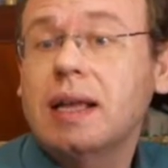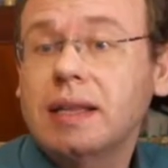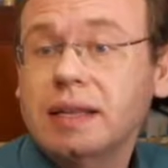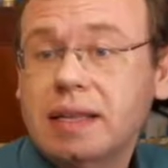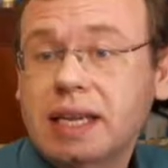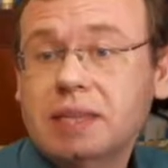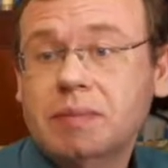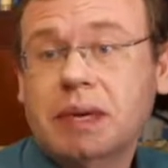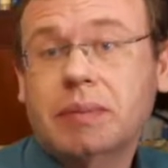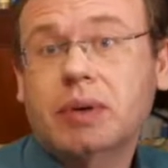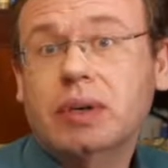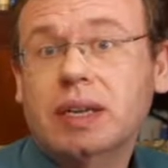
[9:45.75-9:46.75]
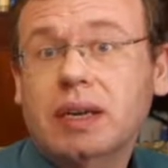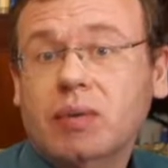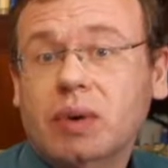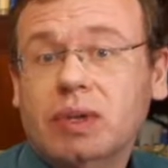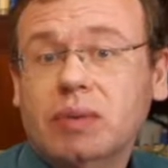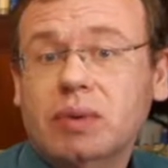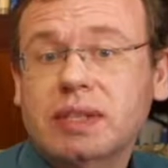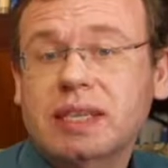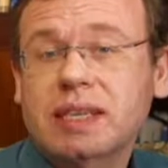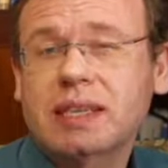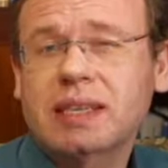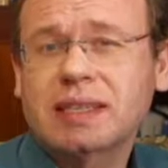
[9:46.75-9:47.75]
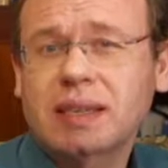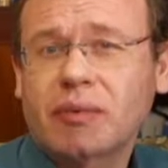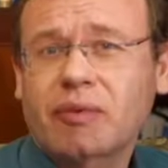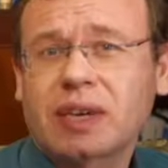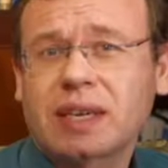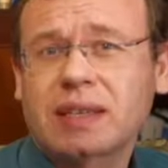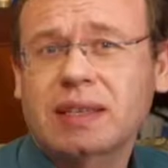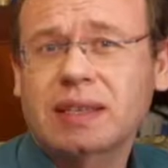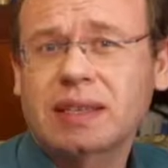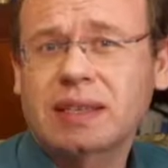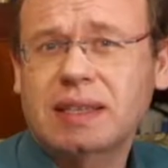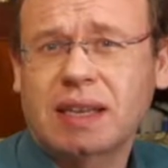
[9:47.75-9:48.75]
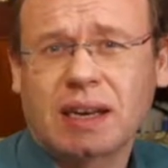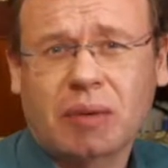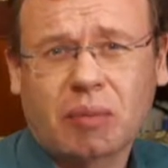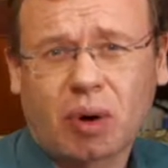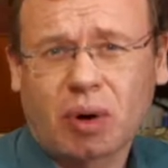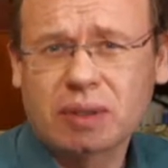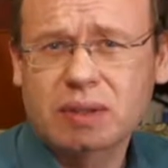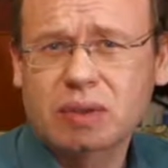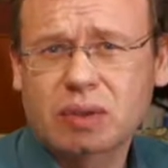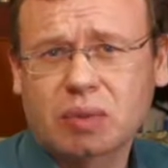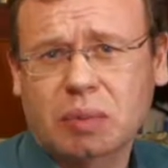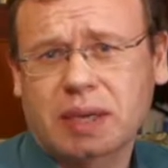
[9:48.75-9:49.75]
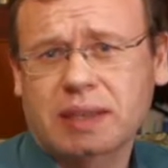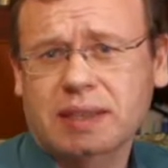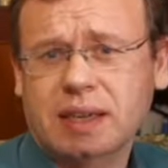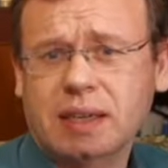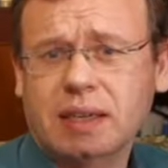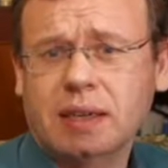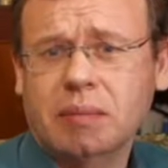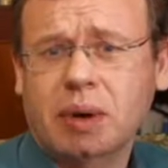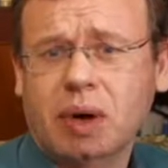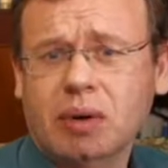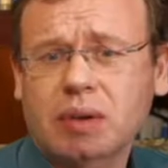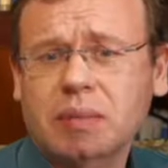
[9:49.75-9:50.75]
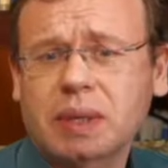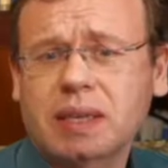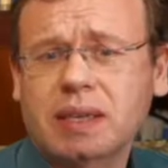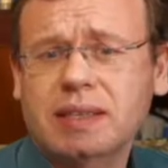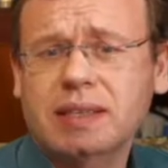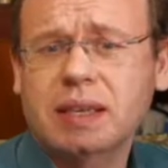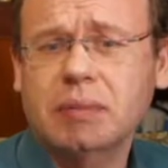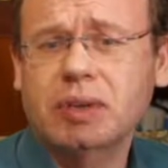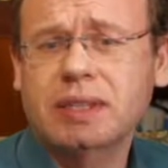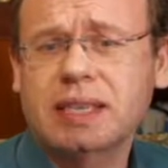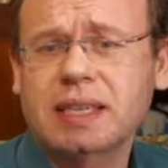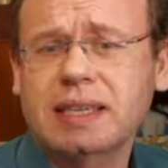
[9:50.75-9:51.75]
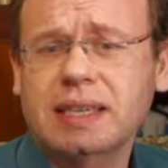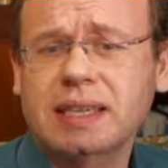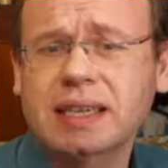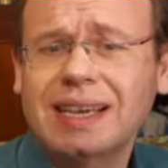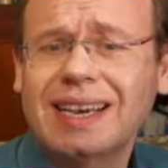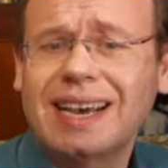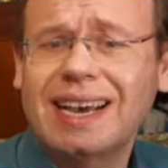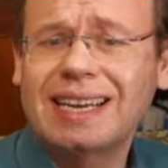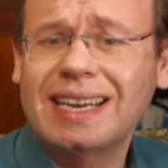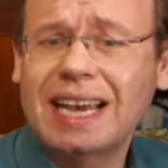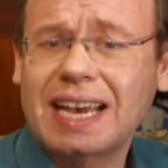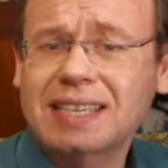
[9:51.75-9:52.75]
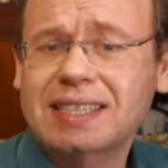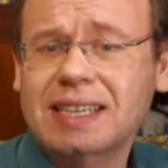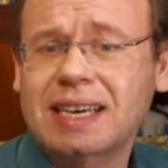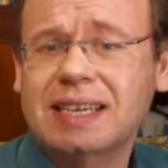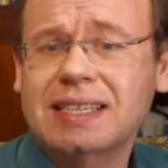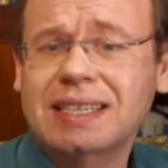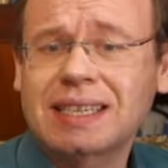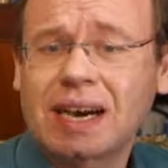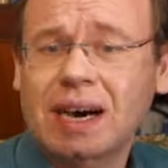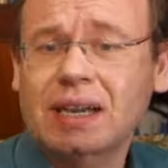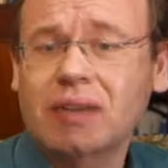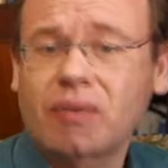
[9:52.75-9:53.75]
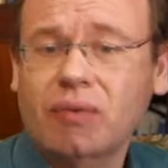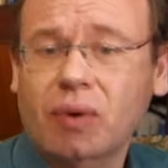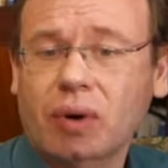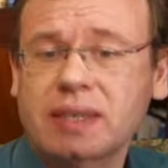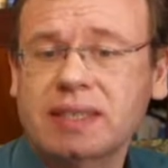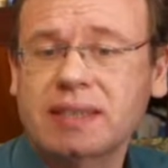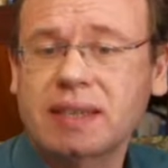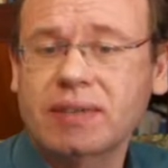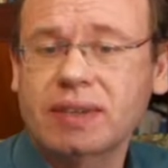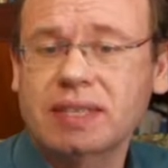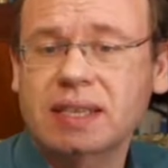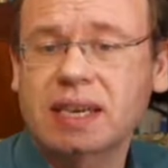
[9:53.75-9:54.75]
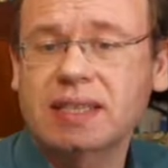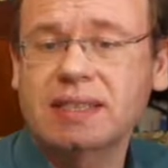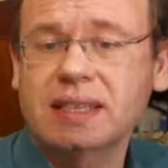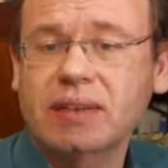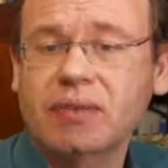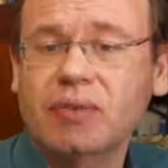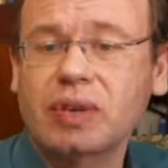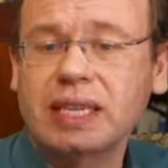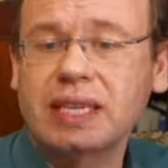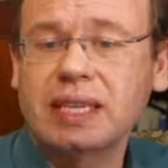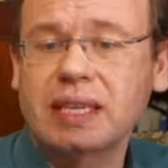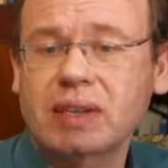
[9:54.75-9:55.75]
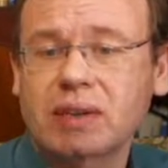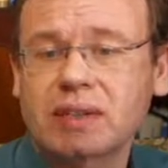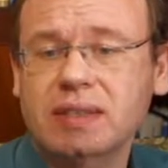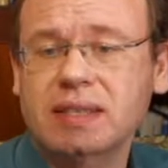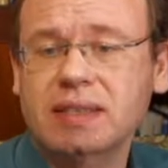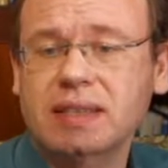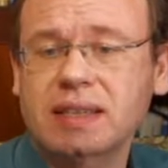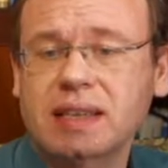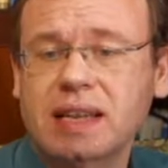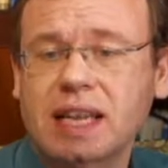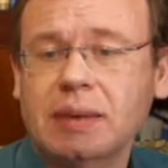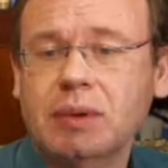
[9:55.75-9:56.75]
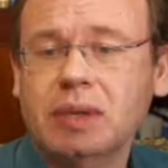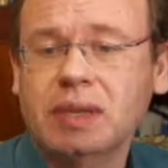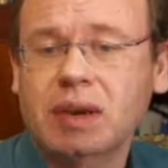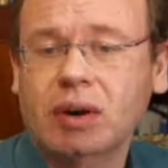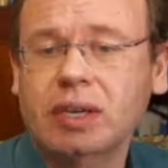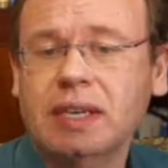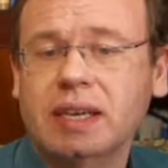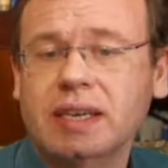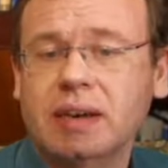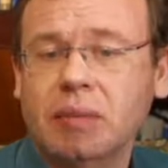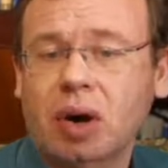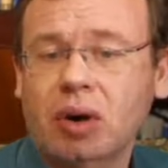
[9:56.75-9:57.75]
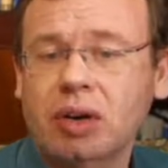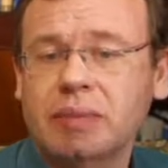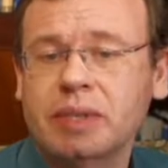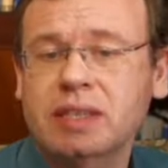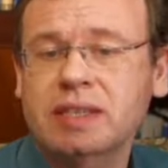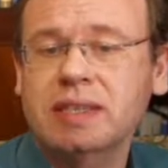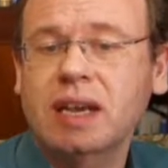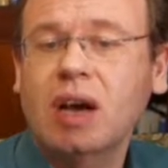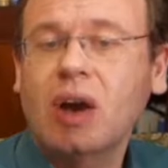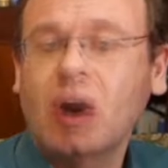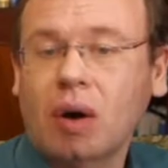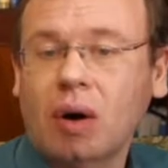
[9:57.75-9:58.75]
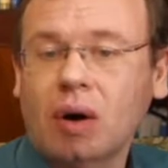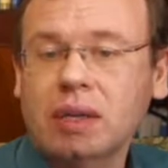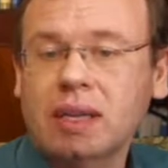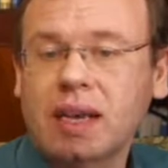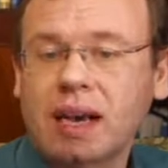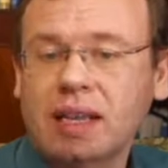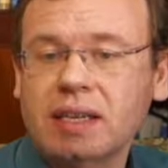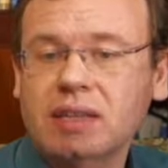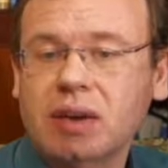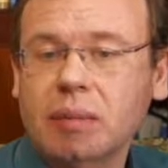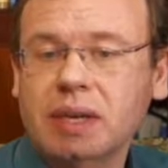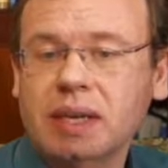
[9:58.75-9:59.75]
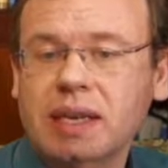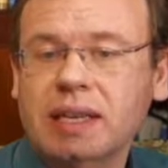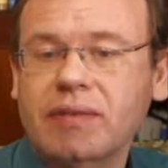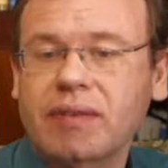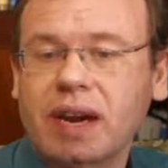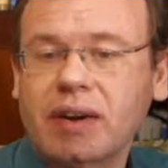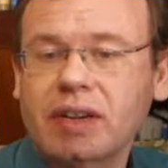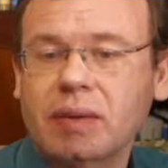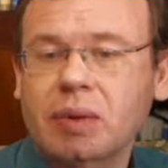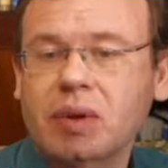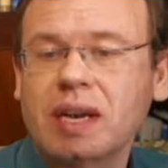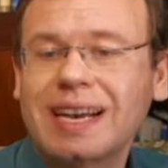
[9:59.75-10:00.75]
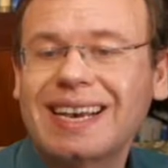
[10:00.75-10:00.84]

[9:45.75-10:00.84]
The next paper that I want to present is something that I'm also super excited about because they're presenting an XCAT-GAN for synthesizing 3D consistent labeled cardiac MR images on anatomically variable